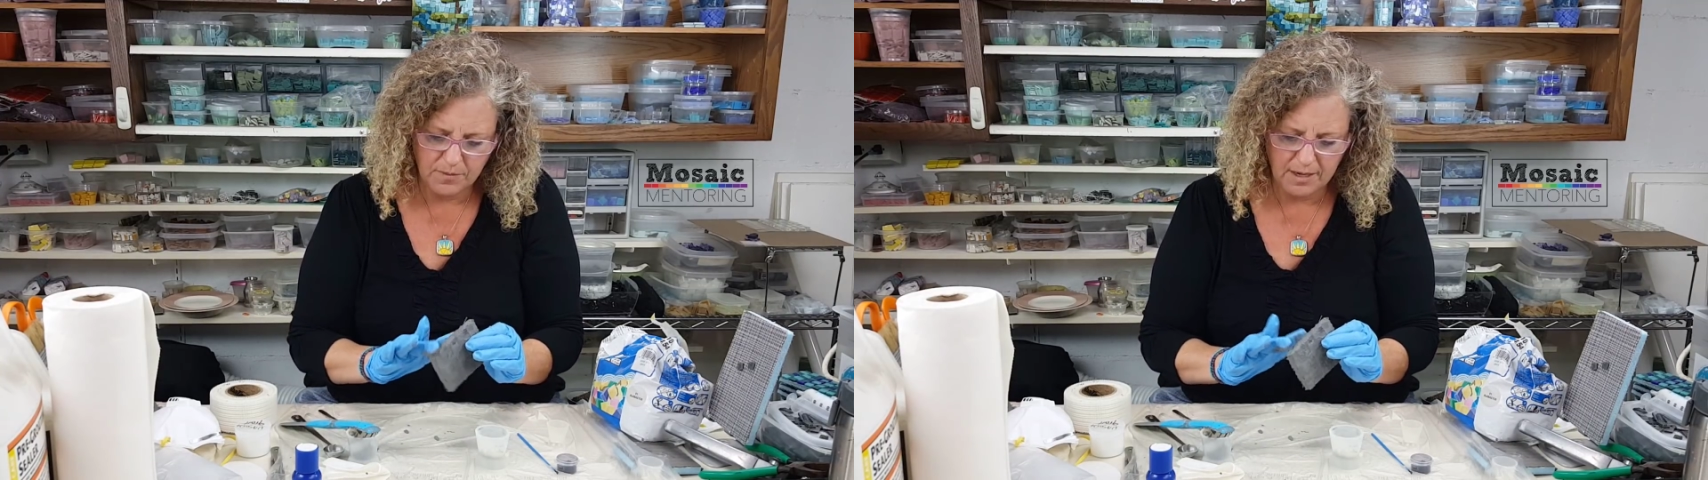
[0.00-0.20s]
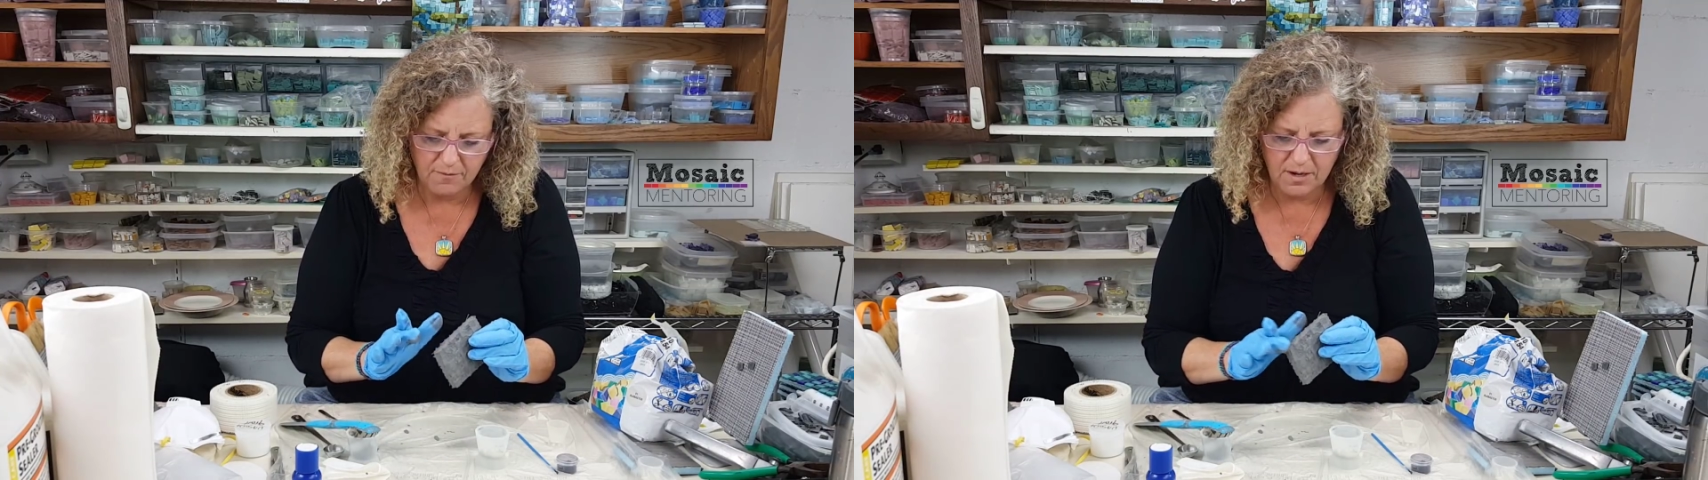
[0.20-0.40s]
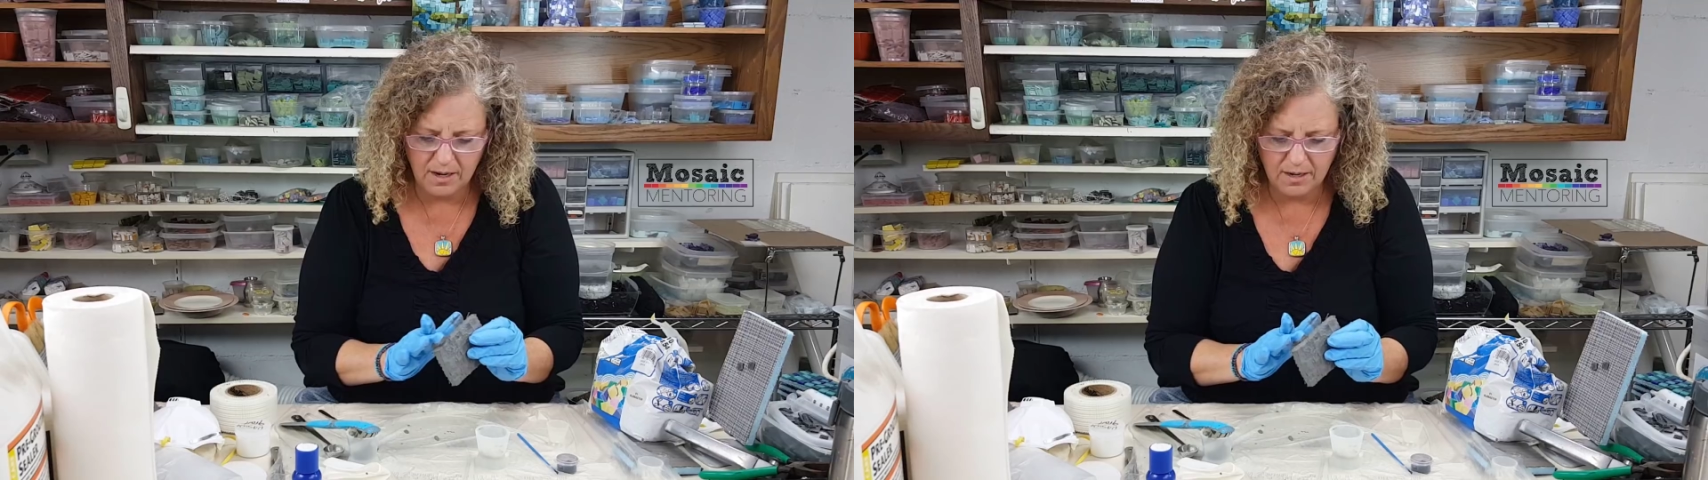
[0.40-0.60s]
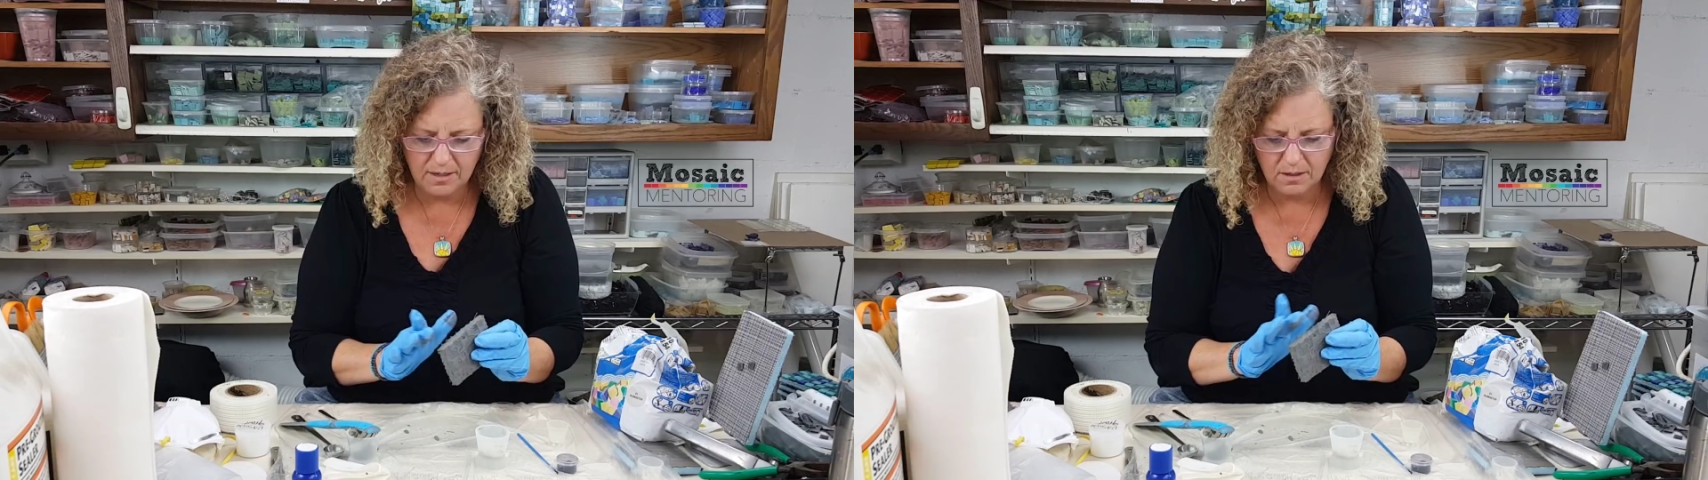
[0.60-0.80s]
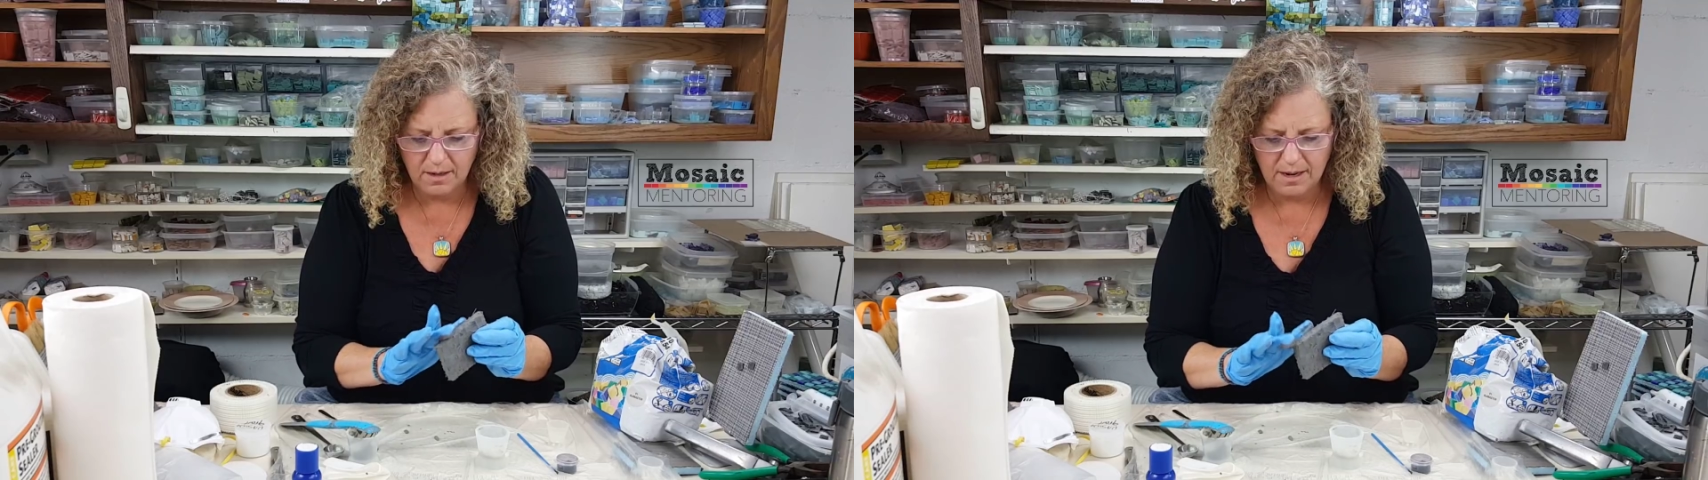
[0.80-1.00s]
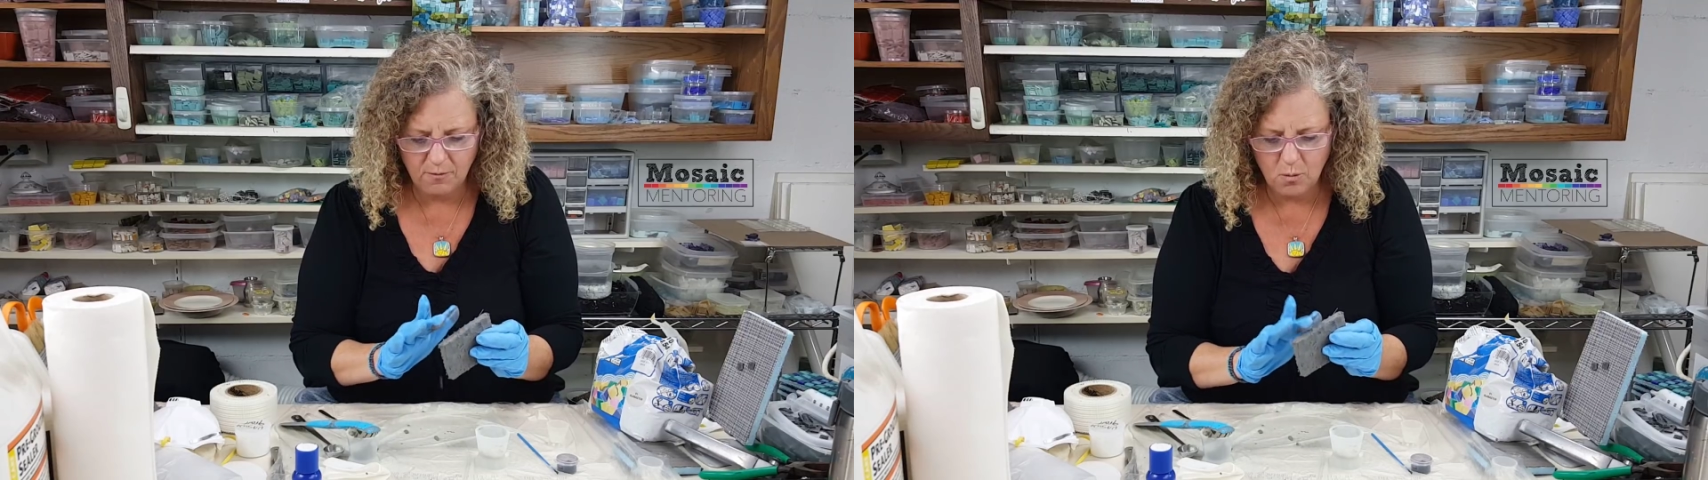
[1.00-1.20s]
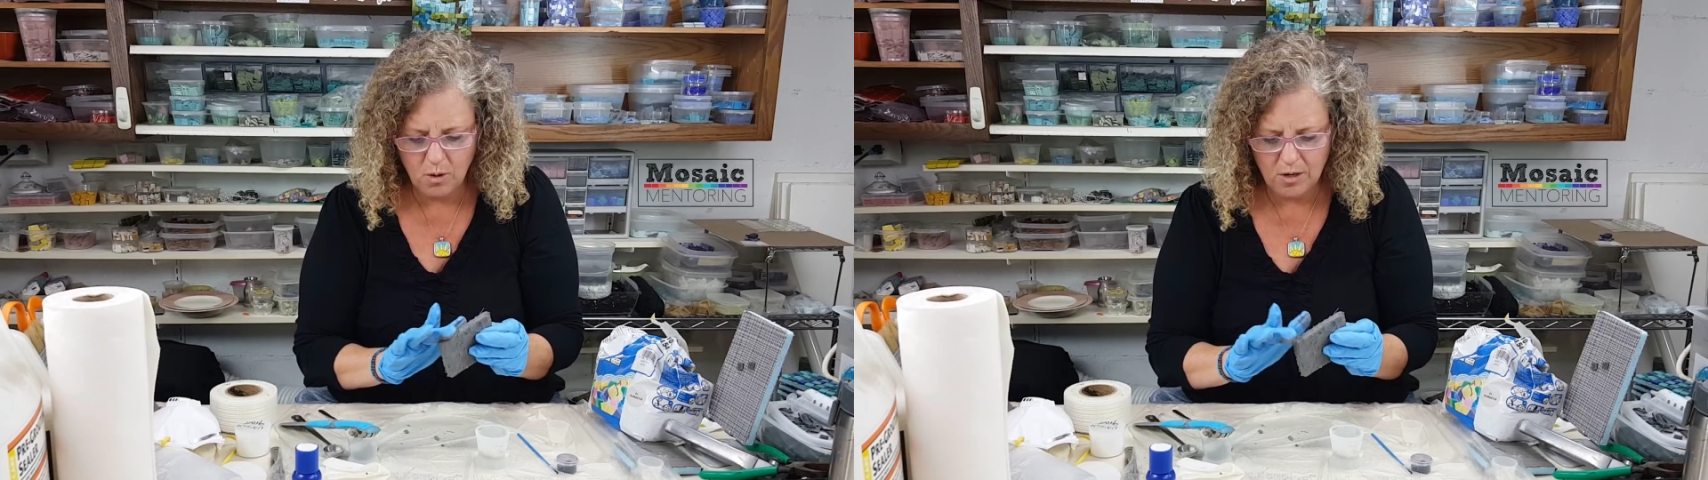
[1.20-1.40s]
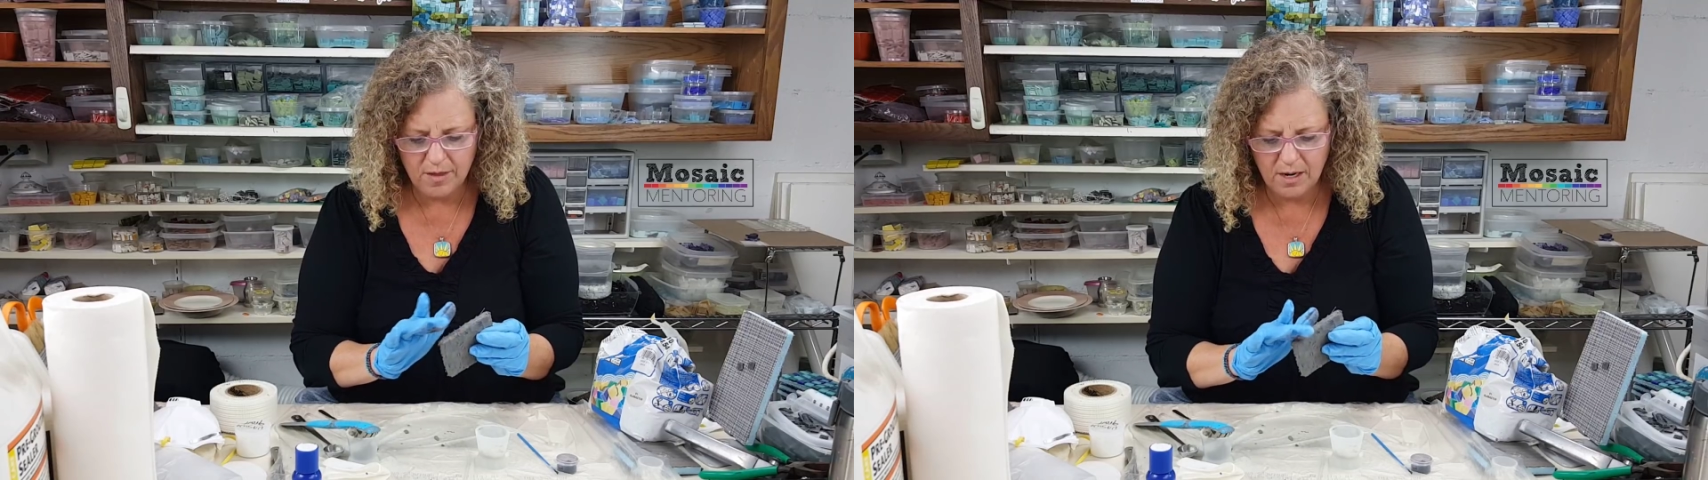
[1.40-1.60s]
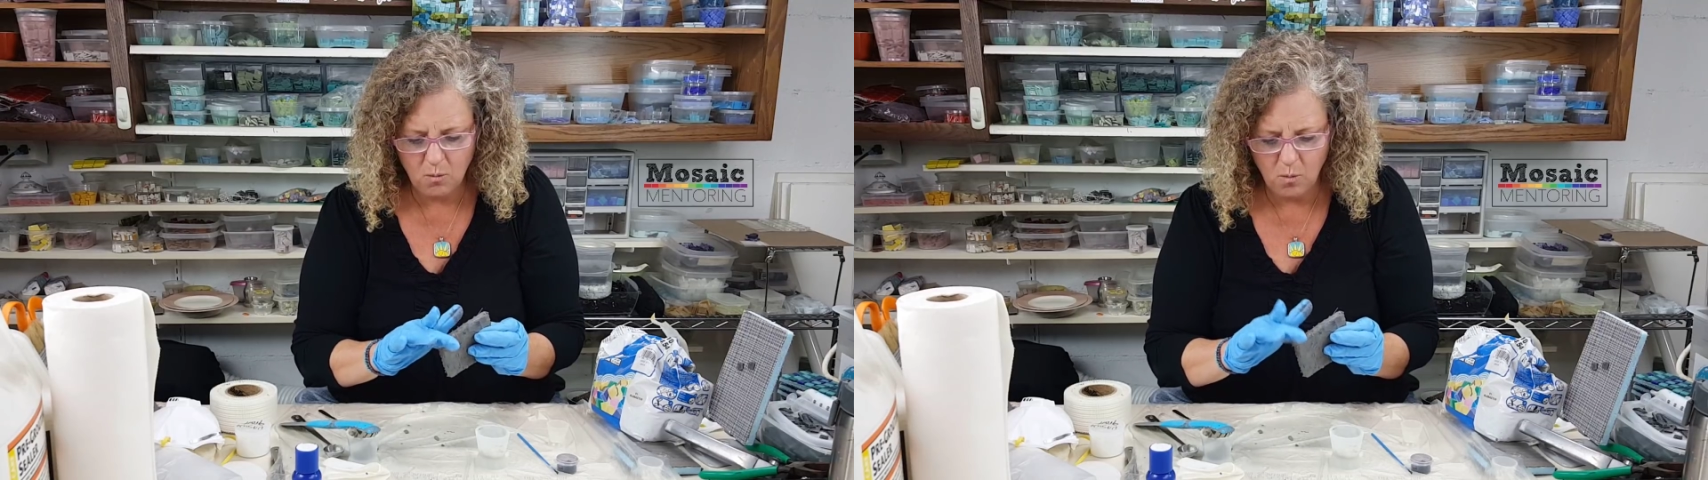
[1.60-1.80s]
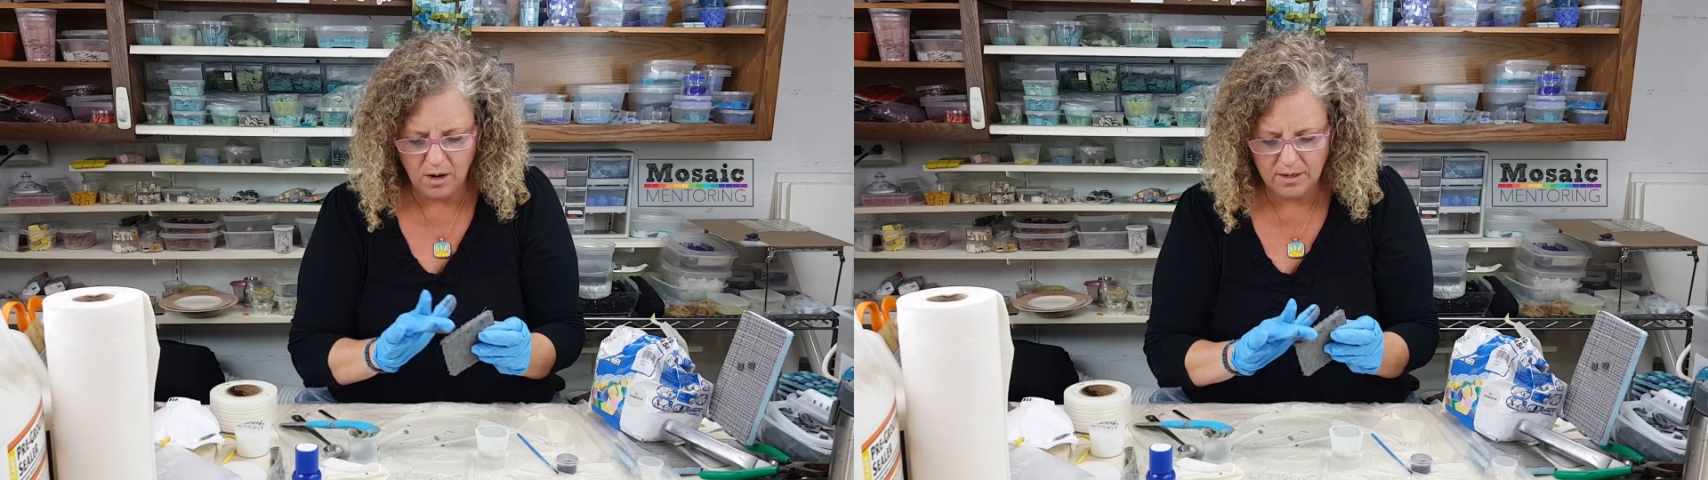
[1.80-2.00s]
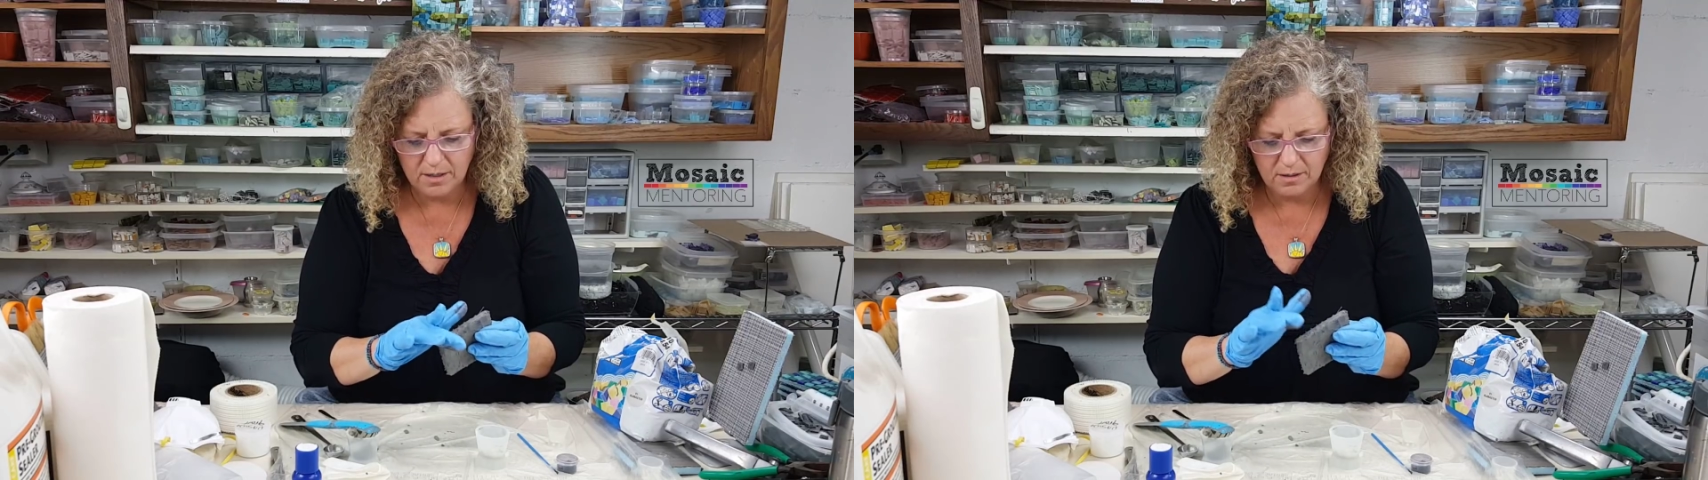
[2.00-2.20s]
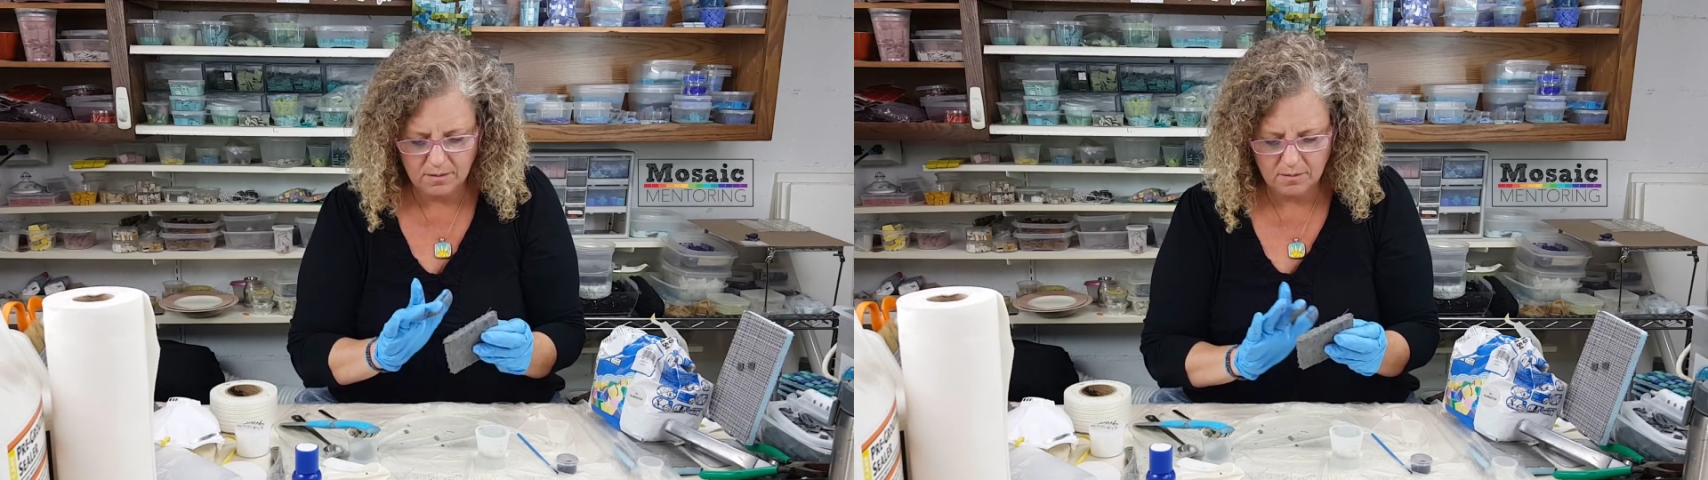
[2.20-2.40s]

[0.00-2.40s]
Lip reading: I've got it everywhere that I want it.